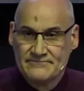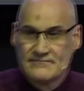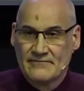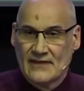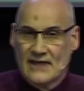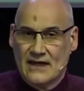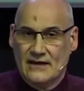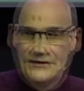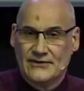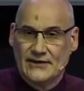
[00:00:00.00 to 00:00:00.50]

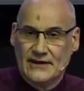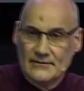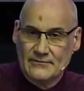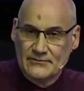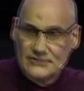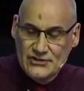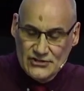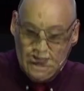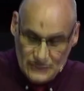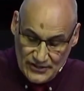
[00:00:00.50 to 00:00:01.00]
that I'm
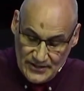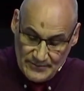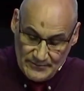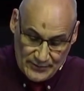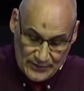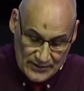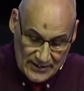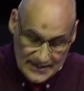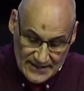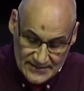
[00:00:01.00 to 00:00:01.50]
just going to
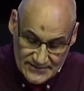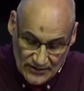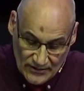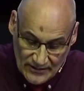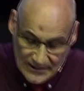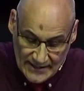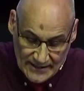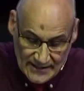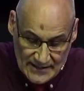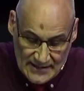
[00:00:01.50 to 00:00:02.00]
pray. It's only
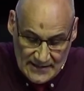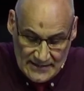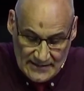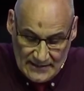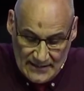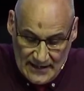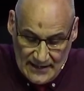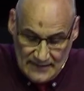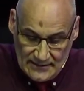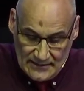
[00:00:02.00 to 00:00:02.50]
a,
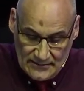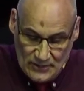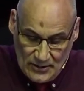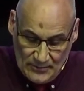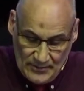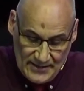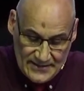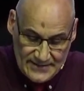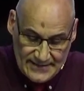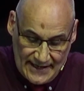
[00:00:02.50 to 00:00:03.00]
a couple
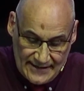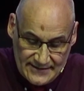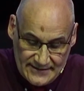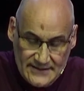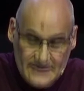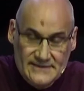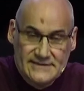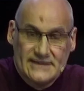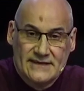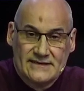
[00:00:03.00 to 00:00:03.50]
of
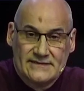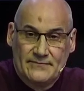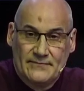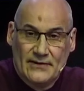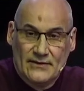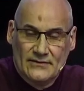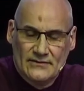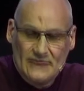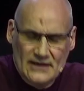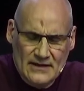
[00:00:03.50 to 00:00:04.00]
sentences, but
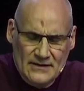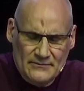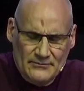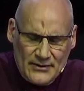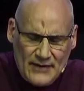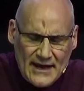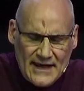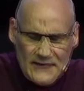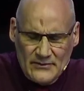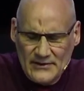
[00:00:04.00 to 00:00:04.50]

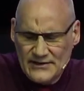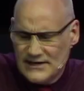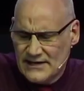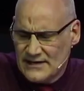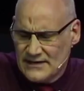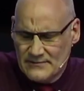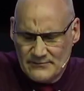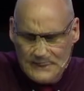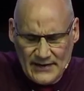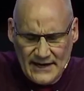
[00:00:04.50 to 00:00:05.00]
pray with you. You
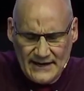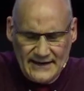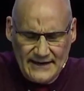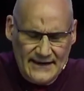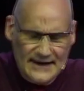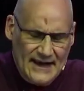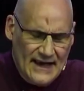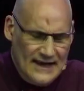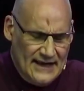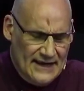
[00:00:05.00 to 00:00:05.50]
can pray it in your
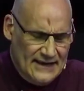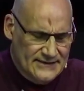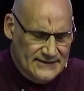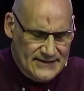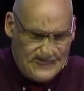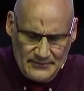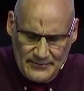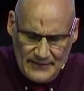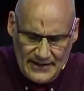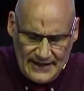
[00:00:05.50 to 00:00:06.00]
heart, you can
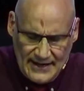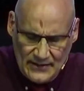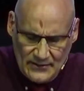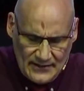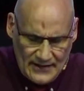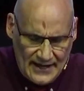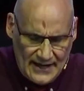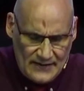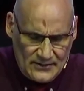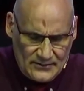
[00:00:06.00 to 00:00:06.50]
pray it out
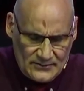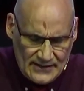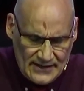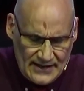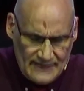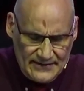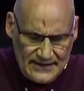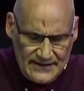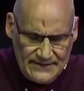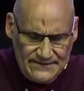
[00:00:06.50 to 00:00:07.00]
loud, whatever
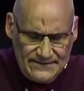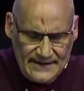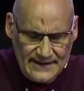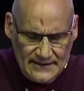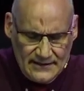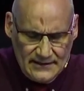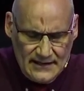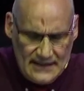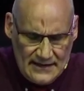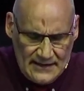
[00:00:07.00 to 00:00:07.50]
you feel
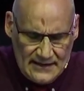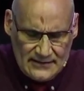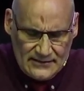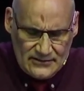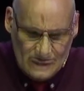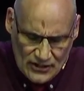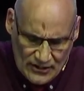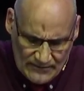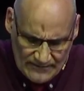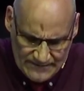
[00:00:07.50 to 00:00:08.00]

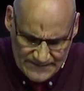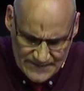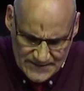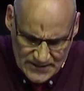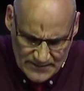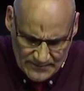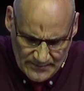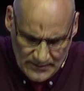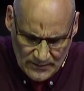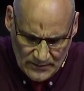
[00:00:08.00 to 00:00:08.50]

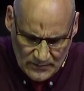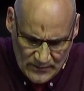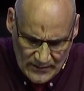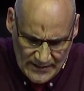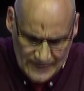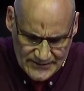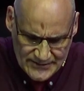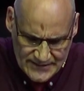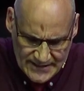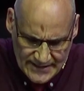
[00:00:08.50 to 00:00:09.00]
comfortable
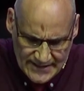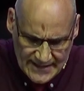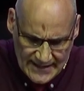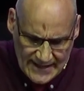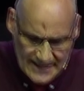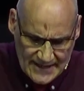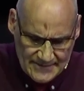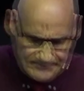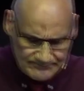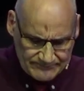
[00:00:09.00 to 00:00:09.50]
with
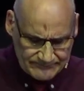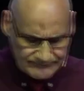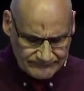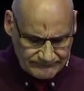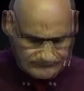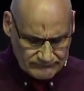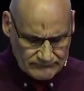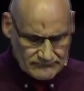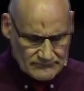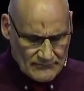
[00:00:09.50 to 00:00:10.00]
today.
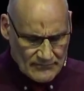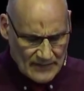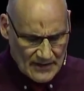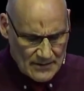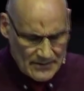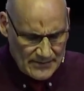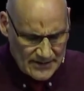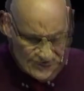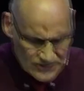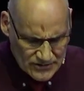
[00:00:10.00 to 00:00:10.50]

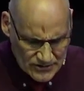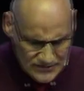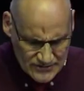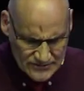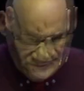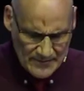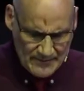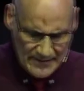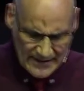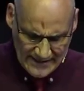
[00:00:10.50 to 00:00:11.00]
But just
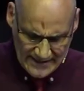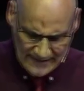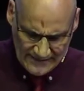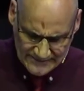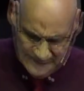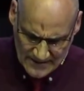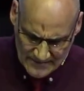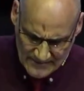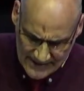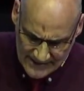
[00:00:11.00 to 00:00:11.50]
repeat after
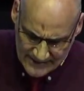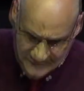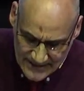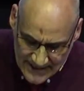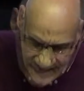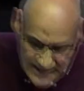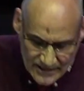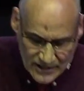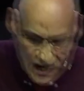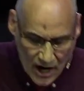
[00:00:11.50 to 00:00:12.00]
me
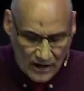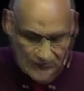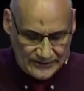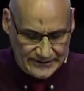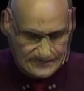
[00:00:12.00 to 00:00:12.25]
Dear God,